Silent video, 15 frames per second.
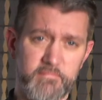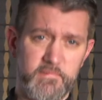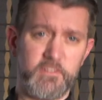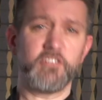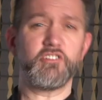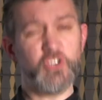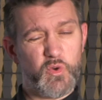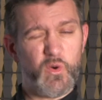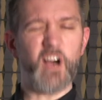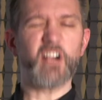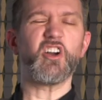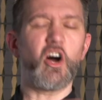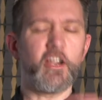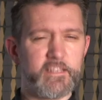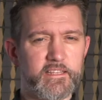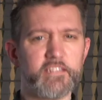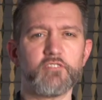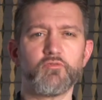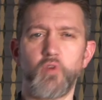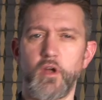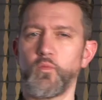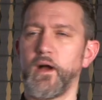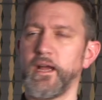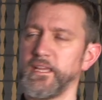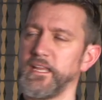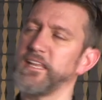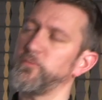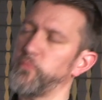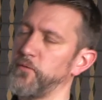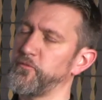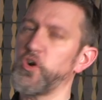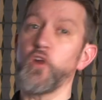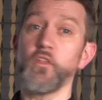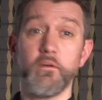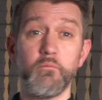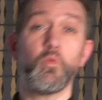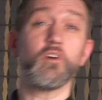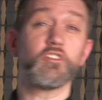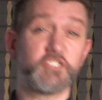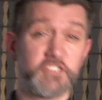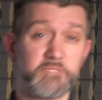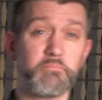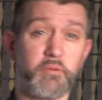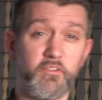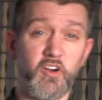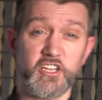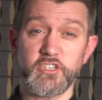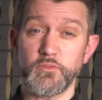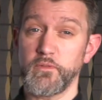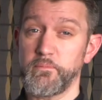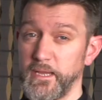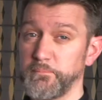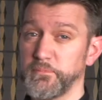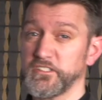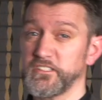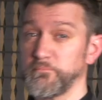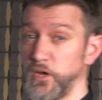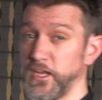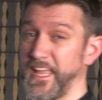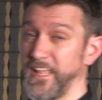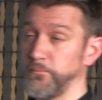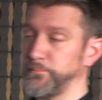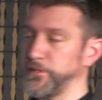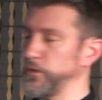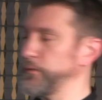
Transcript: you are guided in the right way. And if we've got them, we'll just provide you with papers that might help you.